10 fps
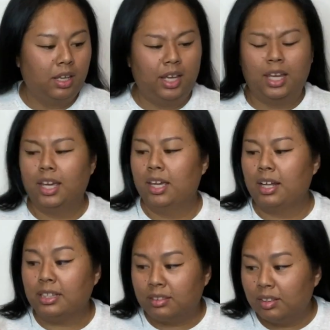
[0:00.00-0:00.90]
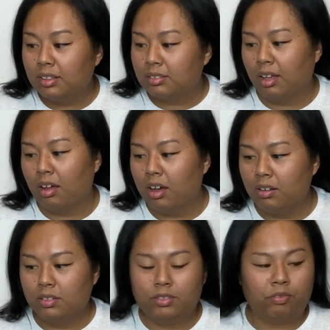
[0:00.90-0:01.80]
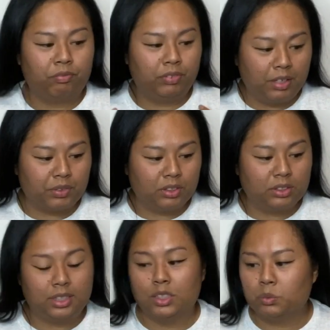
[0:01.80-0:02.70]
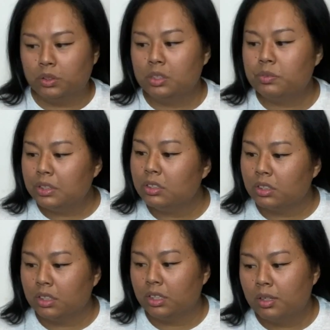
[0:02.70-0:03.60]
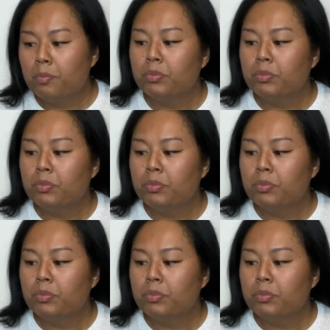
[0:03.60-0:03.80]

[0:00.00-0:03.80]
and I think that all of the flavors taste really, really good.